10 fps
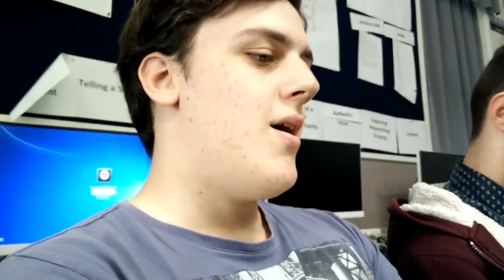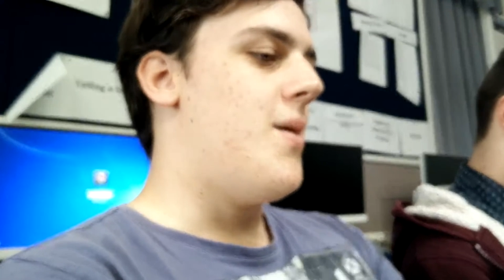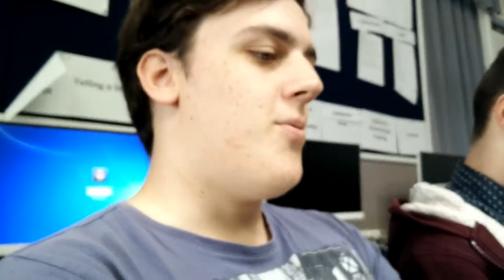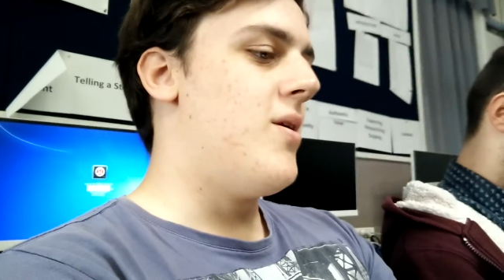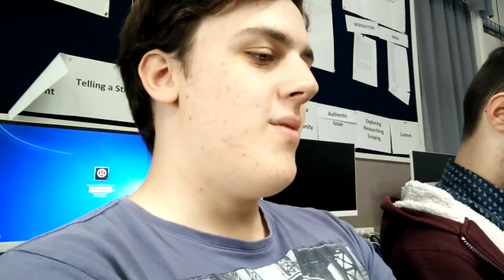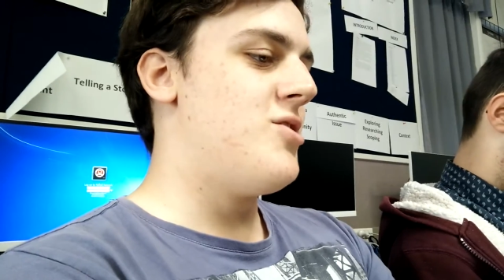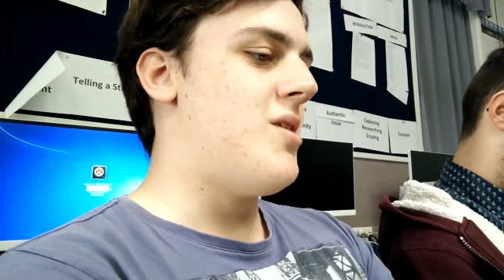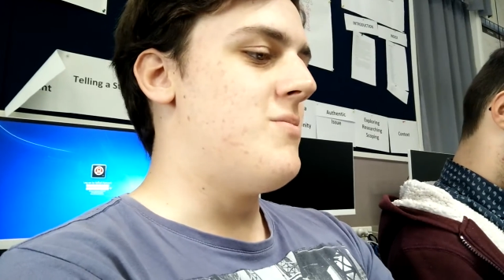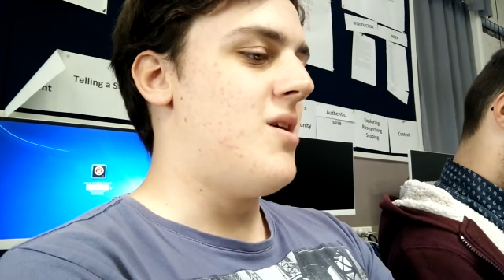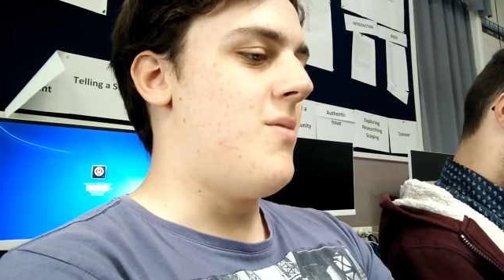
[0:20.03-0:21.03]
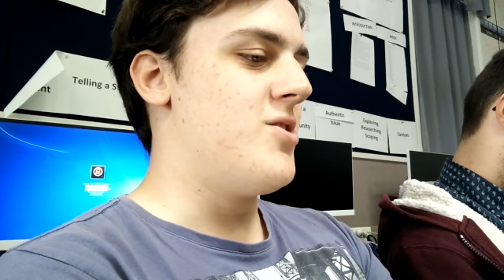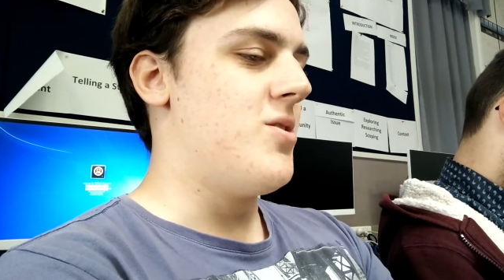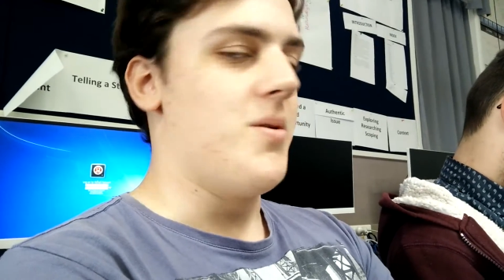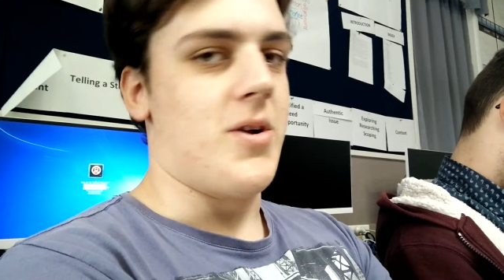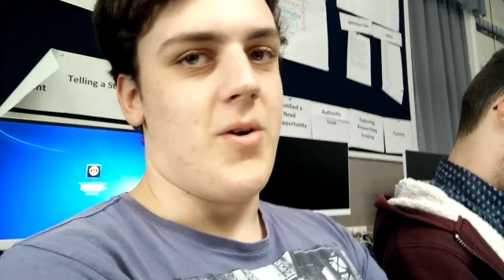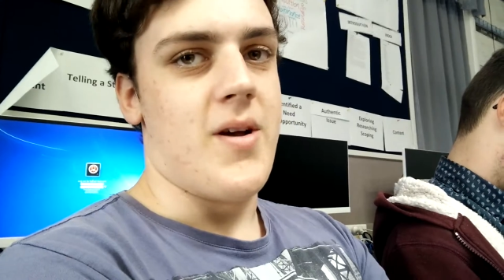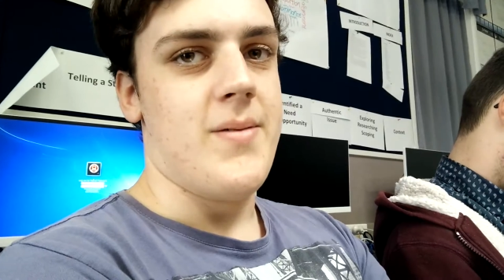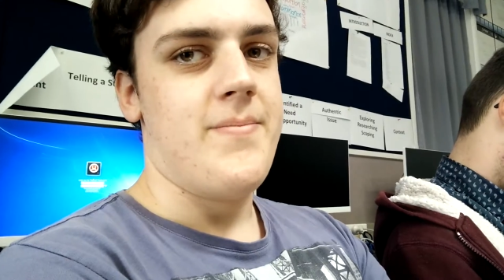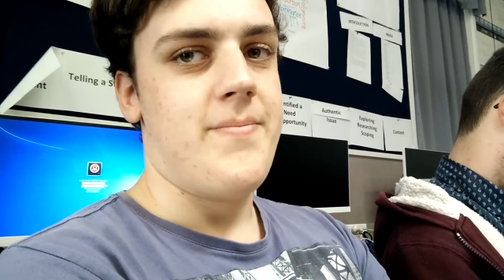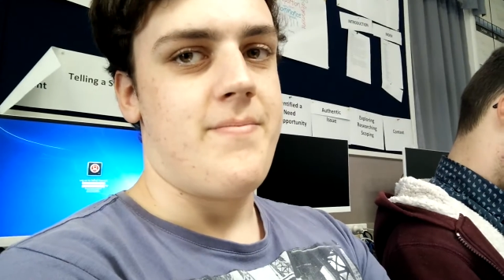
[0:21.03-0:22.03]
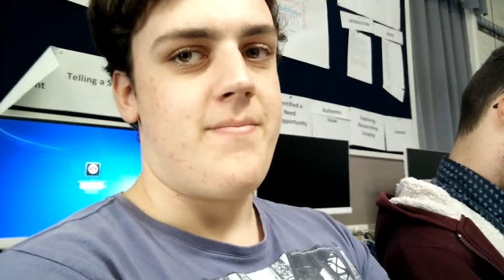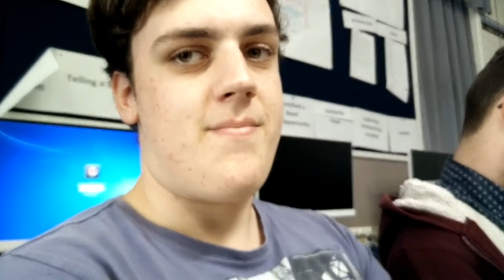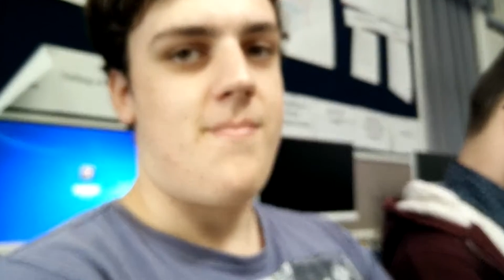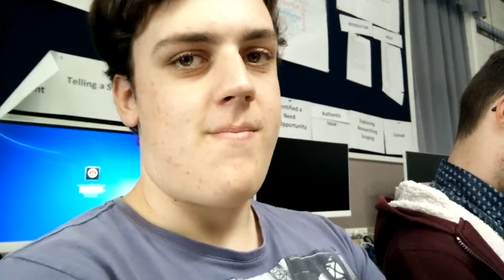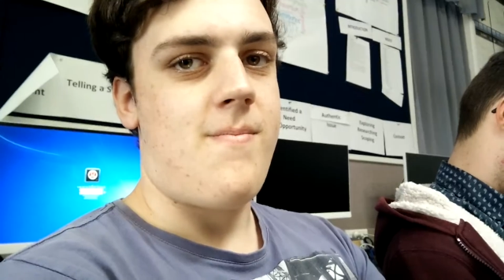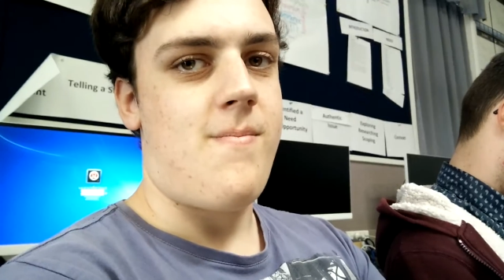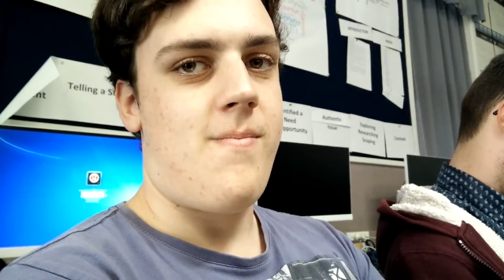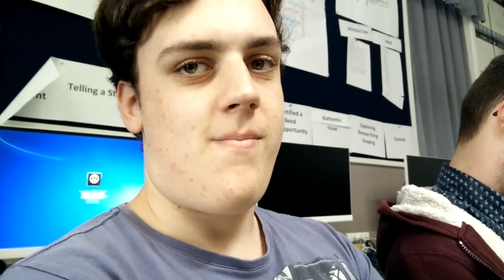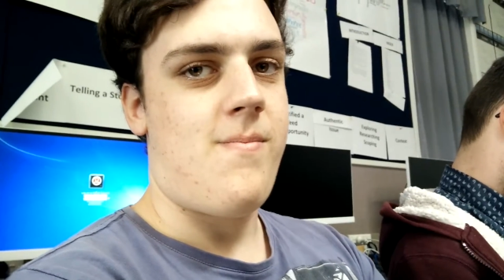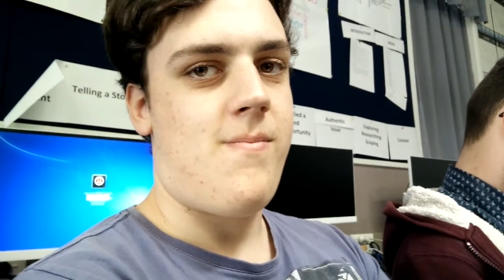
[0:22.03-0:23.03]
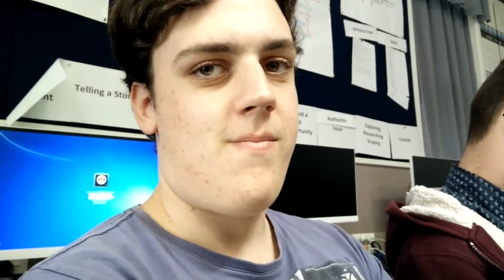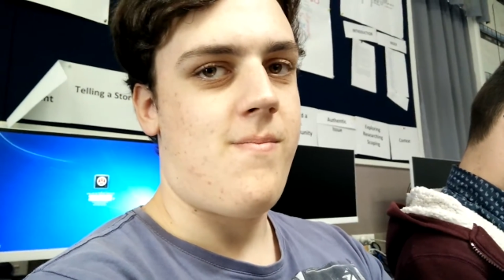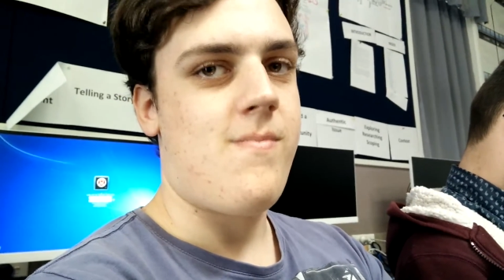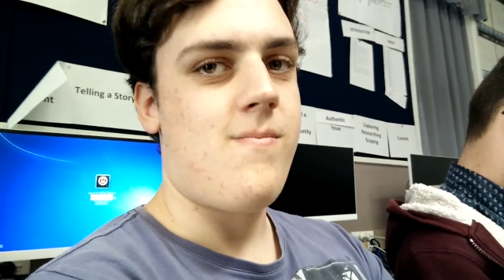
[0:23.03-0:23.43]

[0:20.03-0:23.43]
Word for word: It pretty much sums up my schooling career. DTI.